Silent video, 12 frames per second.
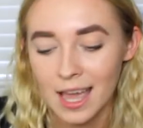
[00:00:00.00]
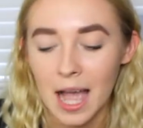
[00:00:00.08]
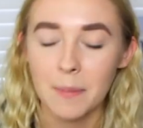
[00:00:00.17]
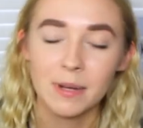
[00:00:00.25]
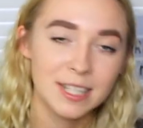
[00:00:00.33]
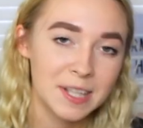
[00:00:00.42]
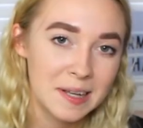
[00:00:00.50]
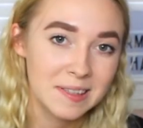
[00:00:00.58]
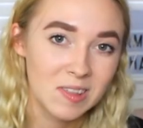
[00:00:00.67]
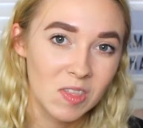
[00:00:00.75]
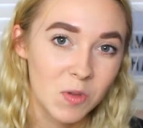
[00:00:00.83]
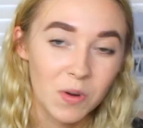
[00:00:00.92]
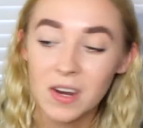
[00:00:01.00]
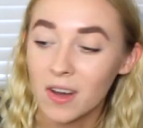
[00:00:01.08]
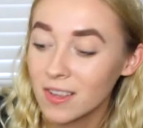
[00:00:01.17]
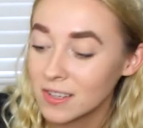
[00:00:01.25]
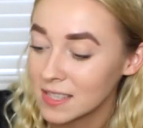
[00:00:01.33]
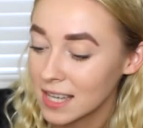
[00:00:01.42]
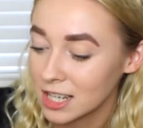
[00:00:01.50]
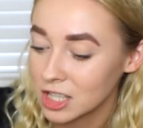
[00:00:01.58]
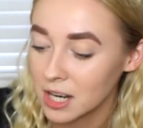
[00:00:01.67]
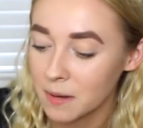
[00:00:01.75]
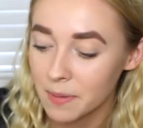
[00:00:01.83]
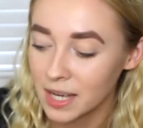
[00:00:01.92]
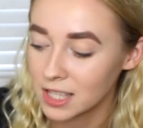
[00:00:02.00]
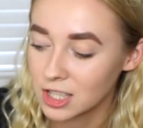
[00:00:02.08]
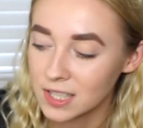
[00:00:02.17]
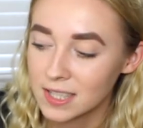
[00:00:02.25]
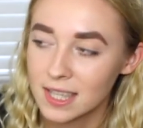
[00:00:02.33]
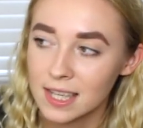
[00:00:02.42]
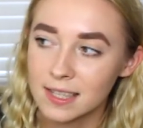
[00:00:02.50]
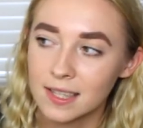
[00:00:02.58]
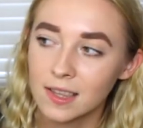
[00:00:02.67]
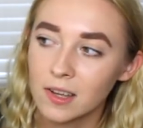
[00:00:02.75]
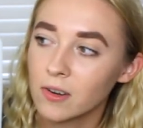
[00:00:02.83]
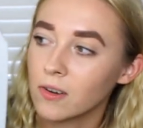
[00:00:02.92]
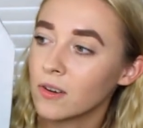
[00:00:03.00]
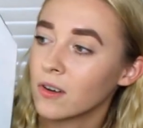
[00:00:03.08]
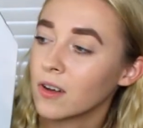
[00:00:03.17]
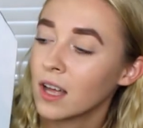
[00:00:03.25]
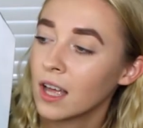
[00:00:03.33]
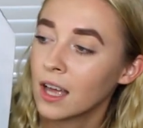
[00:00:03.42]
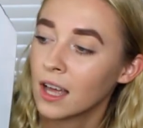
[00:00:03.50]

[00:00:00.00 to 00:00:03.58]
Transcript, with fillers: I'm going to say it's the $3 section, but it's just this little